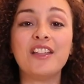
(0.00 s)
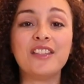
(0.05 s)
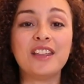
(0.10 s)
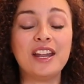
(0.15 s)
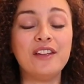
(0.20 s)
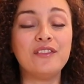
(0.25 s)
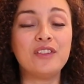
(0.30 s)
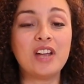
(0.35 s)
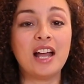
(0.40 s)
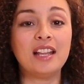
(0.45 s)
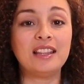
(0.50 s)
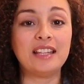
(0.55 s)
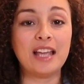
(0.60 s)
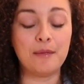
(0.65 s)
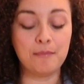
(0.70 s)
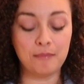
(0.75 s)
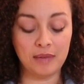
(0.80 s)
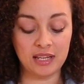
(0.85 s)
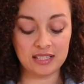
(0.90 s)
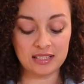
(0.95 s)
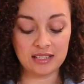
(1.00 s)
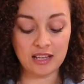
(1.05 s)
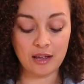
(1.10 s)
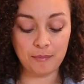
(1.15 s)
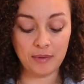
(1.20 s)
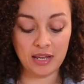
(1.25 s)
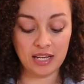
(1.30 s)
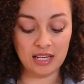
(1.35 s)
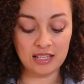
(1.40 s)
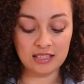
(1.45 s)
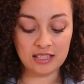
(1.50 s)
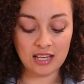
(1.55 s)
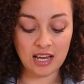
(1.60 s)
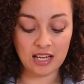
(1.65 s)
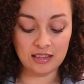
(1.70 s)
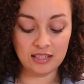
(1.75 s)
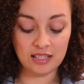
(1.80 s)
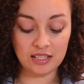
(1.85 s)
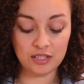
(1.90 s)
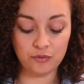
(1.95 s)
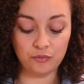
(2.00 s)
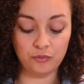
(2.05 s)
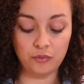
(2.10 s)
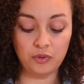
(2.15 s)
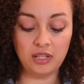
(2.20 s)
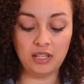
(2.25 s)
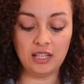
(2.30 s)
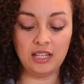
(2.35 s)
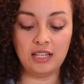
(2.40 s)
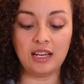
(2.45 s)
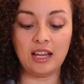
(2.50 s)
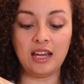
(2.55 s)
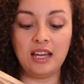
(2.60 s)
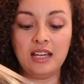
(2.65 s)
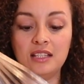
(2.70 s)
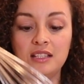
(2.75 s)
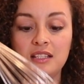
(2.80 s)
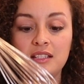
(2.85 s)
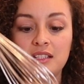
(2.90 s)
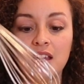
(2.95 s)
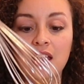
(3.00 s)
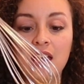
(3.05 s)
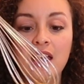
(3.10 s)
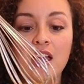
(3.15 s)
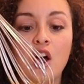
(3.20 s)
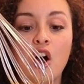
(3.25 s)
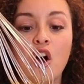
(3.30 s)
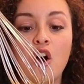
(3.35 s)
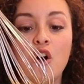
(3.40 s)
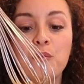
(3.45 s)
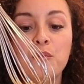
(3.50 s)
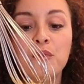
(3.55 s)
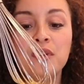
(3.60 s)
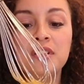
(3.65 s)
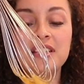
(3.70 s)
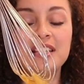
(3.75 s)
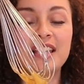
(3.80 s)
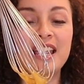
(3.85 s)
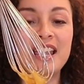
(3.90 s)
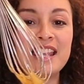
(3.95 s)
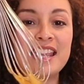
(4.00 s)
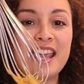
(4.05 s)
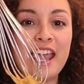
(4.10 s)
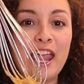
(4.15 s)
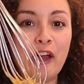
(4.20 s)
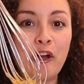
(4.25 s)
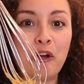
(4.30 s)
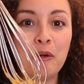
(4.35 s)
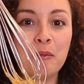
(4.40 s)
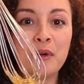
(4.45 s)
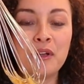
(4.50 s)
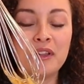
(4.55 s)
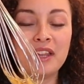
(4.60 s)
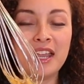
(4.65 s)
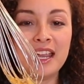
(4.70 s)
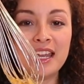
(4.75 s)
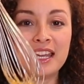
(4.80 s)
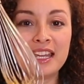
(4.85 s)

that I've got that mixed up and it's got this really nice, almost like caramel-like